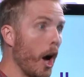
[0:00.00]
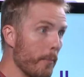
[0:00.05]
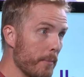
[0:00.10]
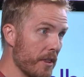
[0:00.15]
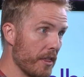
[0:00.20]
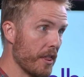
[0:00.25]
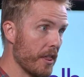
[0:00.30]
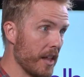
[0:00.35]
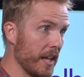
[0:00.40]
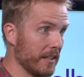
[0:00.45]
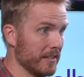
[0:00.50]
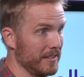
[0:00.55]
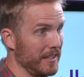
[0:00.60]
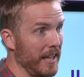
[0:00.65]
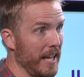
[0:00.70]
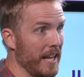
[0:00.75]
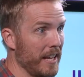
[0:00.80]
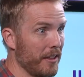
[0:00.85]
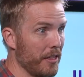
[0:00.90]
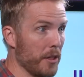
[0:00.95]
common things
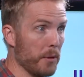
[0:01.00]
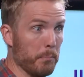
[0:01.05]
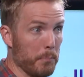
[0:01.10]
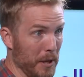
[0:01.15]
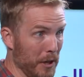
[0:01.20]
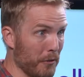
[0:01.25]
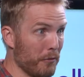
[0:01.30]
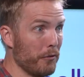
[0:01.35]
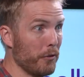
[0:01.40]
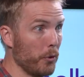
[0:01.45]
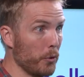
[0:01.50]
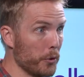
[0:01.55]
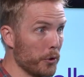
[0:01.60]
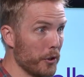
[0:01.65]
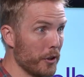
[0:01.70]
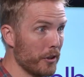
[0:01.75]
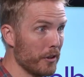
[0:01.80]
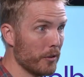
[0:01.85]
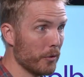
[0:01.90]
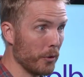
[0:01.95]
like the bin
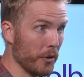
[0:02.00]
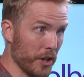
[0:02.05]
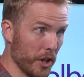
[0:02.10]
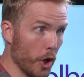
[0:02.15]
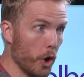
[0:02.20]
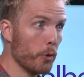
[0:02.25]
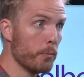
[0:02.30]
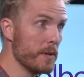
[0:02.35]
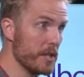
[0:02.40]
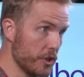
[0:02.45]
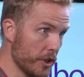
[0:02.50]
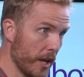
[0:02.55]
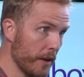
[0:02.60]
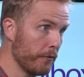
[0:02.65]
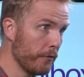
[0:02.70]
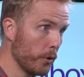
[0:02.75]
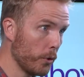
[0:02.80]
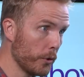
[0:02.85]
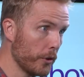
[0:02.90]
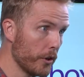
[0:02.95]
folder or the obj
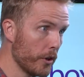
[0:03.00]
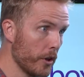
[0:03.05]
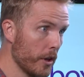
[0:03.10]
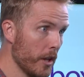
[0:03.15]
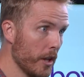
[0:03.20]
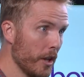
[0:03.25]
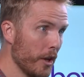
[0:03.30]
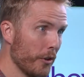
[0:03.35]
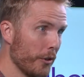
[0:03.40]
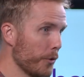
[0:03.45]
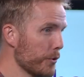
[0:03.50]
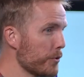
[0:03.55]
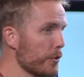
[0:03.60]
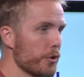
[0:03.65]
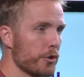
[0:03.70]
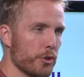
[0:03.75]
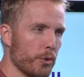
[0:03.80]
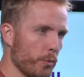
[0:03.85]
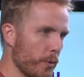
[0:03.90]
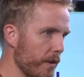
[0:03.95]
folder. Those
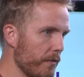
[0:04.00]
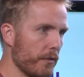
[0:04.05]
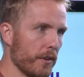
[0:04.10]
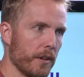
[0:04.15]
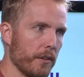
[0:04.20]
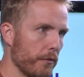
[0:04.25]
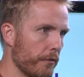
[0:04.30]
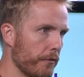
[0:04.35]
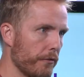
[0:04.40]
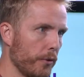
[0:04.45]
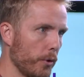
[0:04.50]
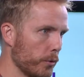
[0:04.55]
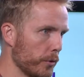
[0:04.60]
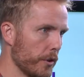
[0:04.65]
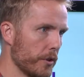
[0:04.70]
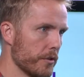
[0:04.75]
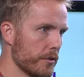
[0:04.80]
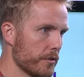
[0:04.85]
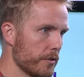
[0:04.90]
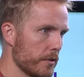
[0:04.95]
are derivative folders.
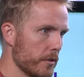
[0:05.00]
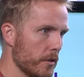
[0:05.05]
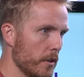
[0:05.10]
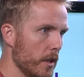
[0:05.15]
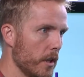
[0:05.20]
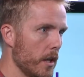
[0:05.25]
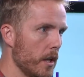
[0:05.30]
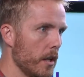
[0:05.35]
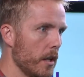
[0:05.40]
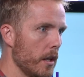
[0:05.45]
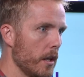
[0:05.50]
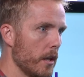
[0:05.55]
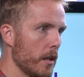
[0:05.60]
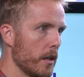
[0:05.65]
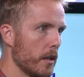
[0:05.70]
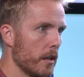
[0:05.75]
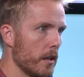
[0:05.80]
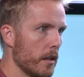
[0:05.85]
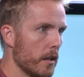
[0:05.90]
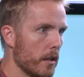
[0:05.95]
Packages? Does it
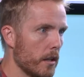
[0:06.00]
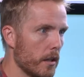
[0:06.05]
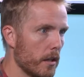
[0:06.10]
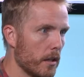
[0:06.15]
ignore